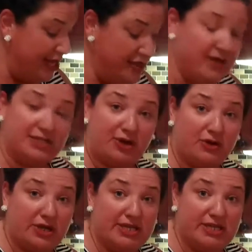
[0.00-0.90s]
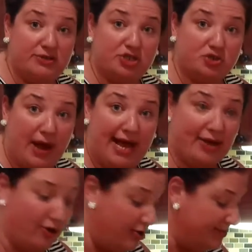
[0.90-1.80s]
you can certainly use dried
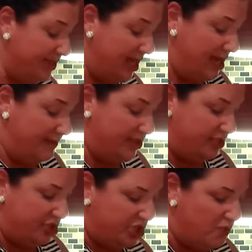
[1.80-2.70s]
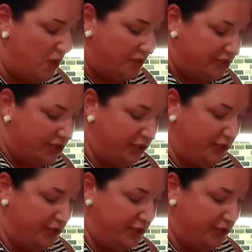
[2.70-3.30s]
herbs, but you just want to